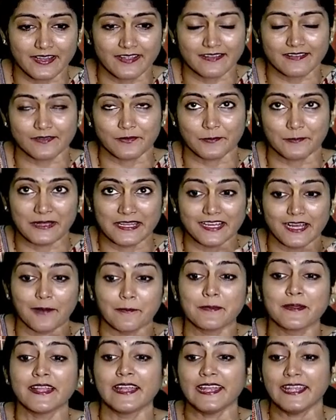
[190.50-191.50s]
been
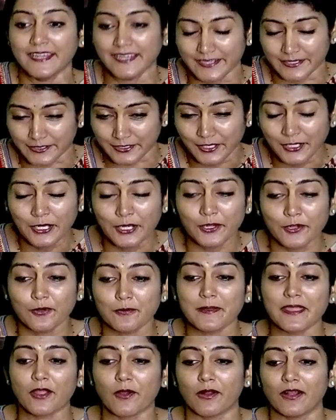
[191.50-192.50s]
upgraded to be
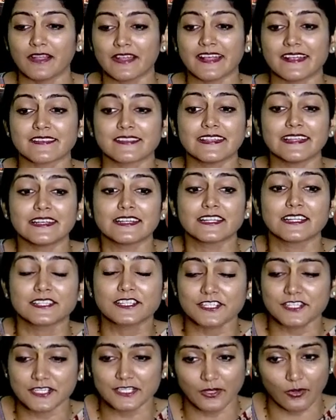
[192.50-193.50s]
called as the digital
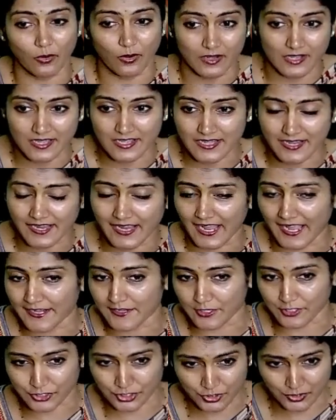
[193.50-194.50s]
auditing and
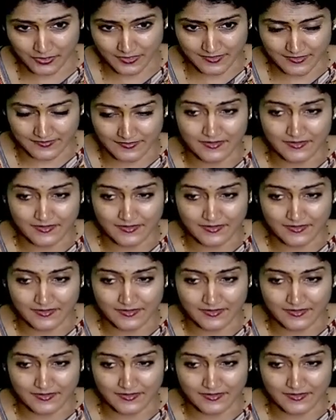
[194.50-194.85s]
assurance.